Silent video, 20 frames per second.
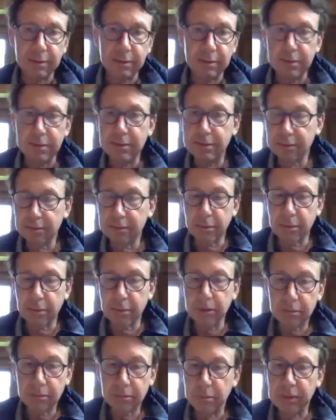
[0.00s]
pandemic
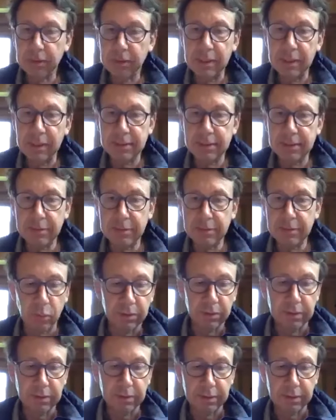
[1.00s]
uh, is going to
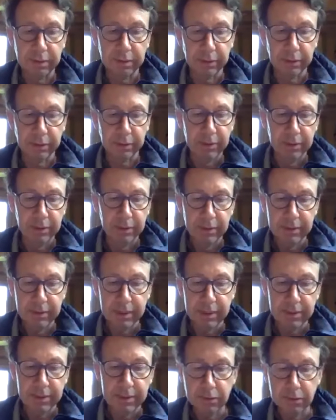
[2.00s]
be less
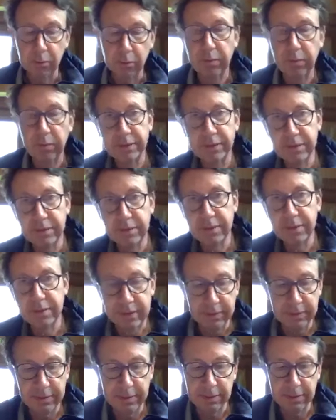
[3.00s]
important than the
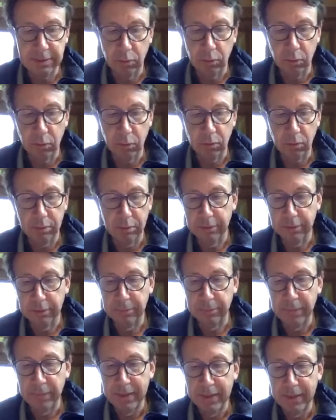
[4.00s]
cases of heart
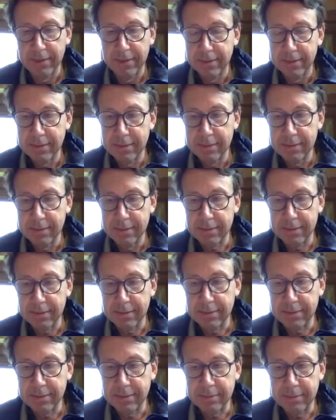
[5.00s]
diseases or
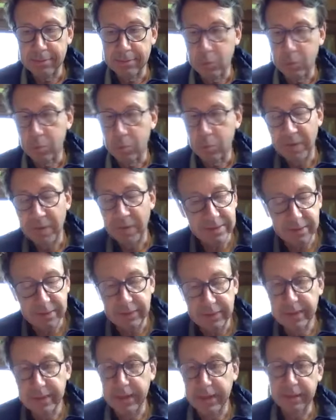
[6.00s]
um,
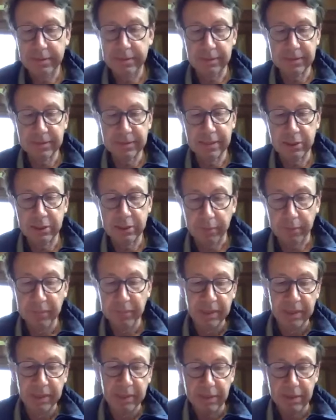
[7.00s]
uh, obesity,
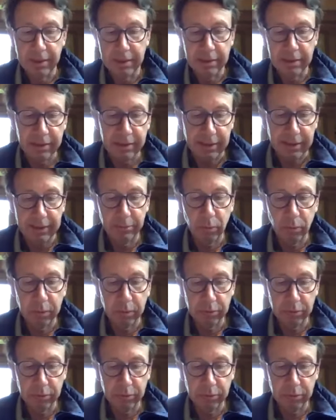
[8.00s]
death, etc.